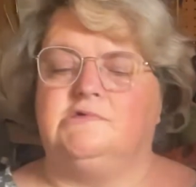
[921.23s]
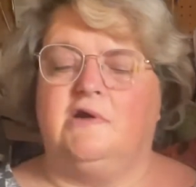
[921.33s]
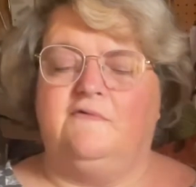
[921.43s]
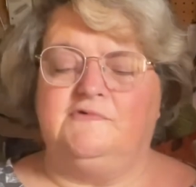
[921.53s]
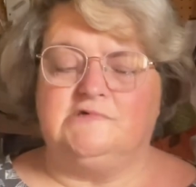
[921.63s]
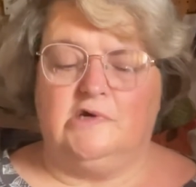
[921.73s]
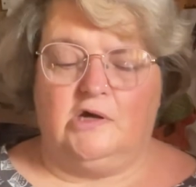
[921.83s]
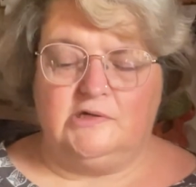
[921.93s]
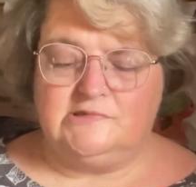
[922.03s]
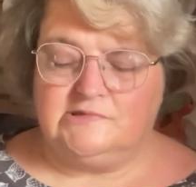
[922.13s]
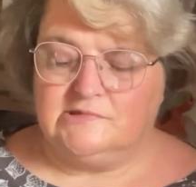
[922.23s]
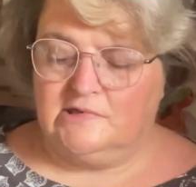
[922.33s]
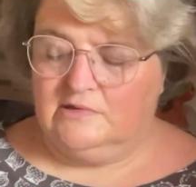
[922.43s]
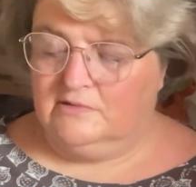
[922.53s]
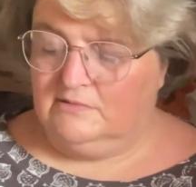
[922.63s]
oversized,
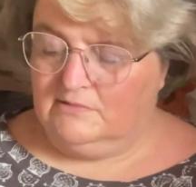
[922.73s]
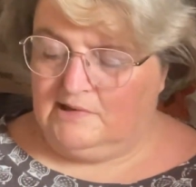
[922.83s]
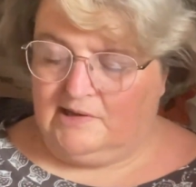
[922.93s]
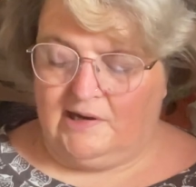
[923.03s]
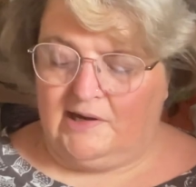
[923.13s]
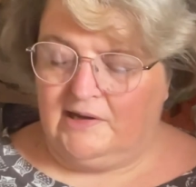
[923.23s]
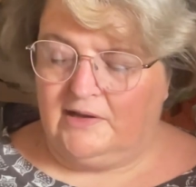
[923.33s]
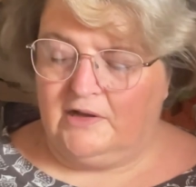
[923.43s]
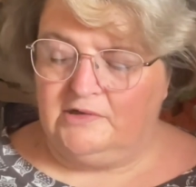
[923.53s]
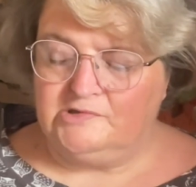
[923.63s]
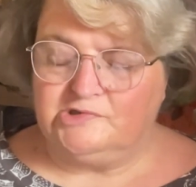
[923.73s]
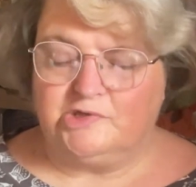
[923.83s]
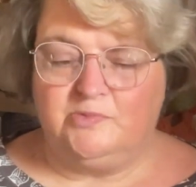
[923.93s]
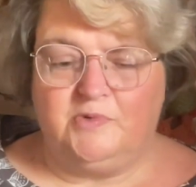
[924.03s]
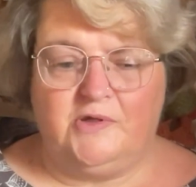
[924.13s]
and any colours
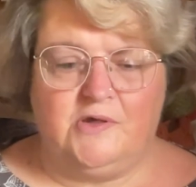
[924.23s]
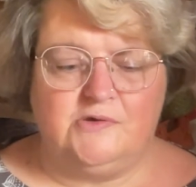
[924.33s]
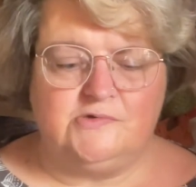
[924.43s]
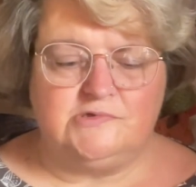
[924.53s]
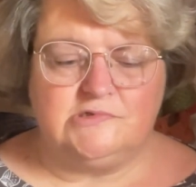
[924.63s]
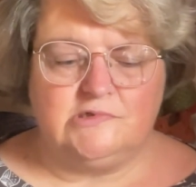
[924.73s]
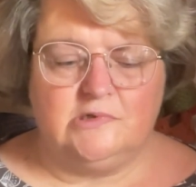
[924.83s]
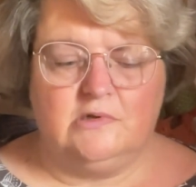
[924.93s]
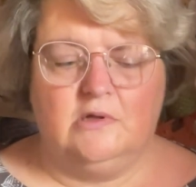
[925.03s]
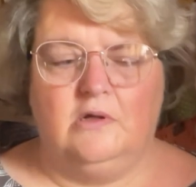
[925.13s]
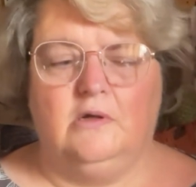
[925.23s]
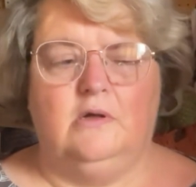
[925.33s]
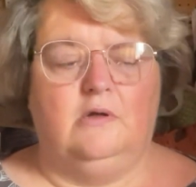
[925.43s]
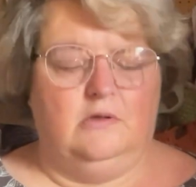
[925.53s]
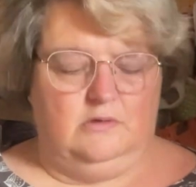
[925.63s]
could be used.
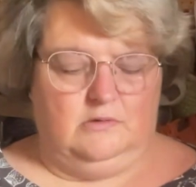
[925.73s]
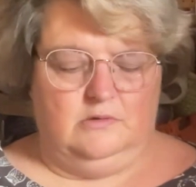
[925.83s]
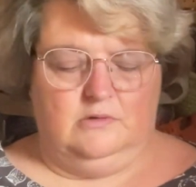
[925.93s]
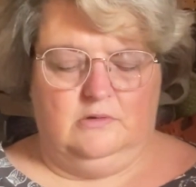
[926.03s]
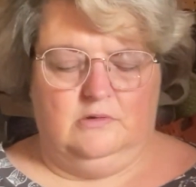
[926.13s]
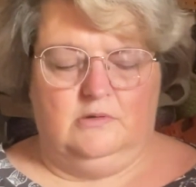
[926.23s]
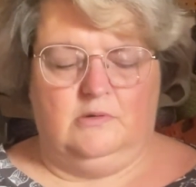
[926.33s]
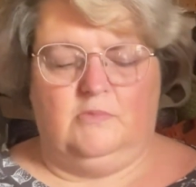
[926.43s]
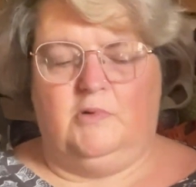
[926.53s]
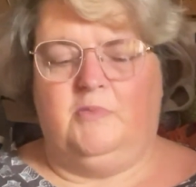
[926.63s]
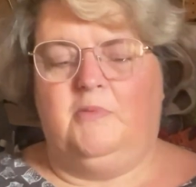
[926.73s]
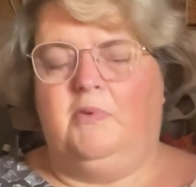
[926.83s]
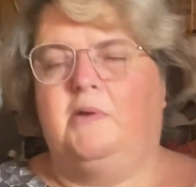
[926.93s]
That might be a better